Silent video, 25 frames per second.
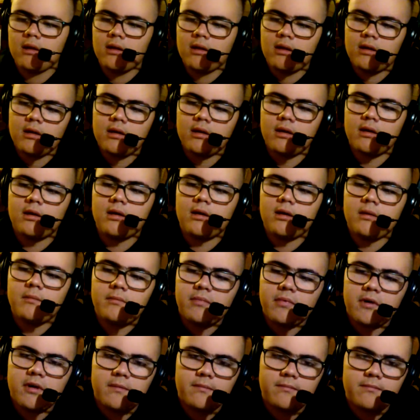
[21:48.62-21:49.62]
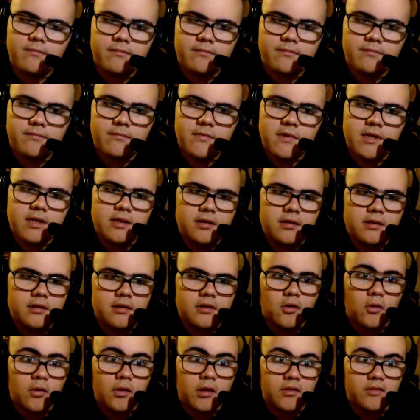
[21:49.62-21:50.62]
But
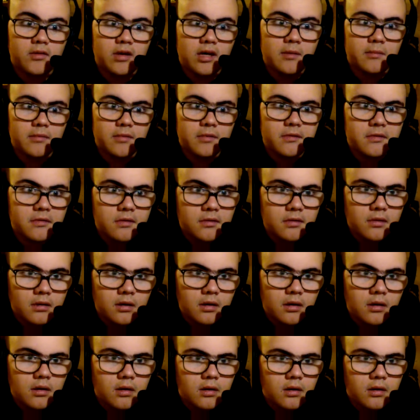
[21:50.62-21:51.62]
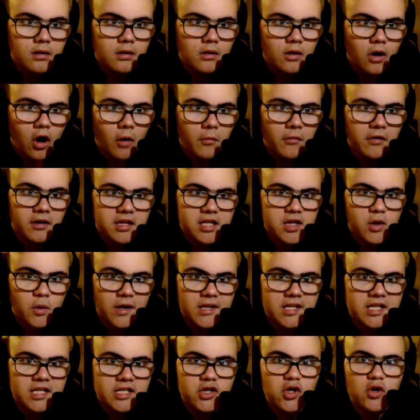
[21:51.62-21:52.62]
holy crap, almost
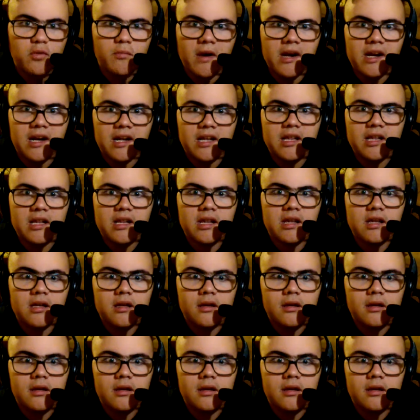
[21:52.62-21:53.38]
22 minutes.